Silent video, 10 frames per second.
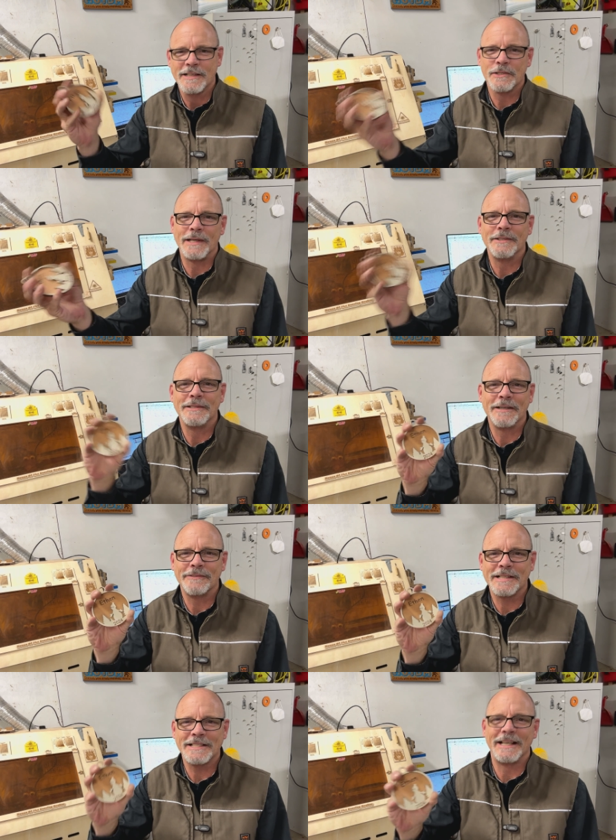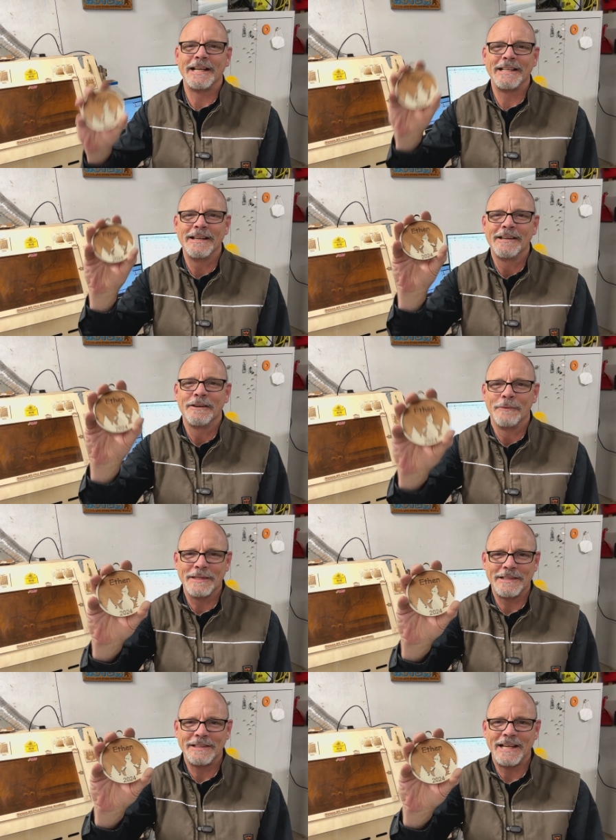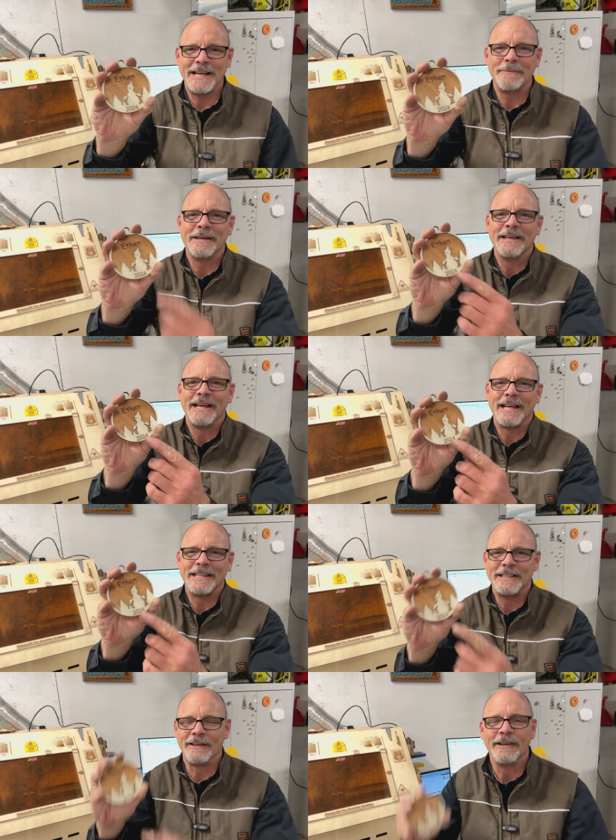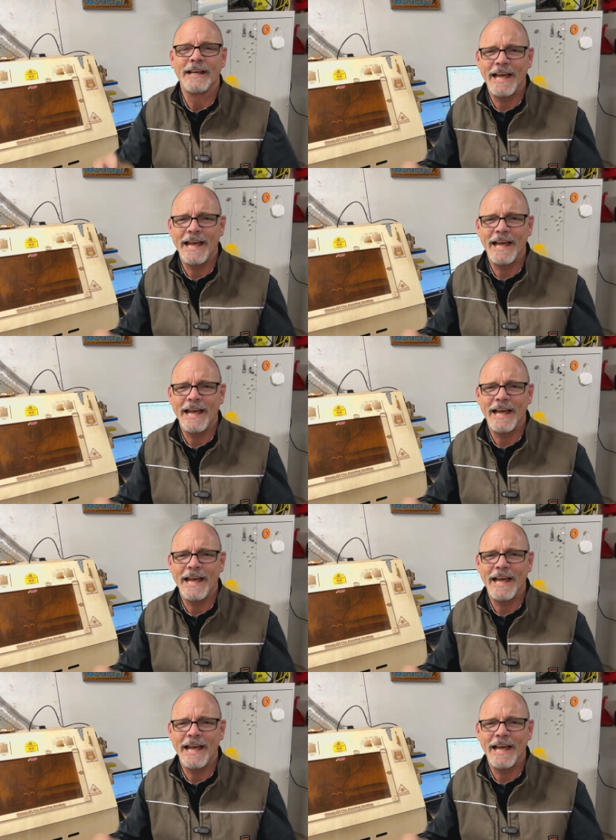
So I do a different design with their name and the deal.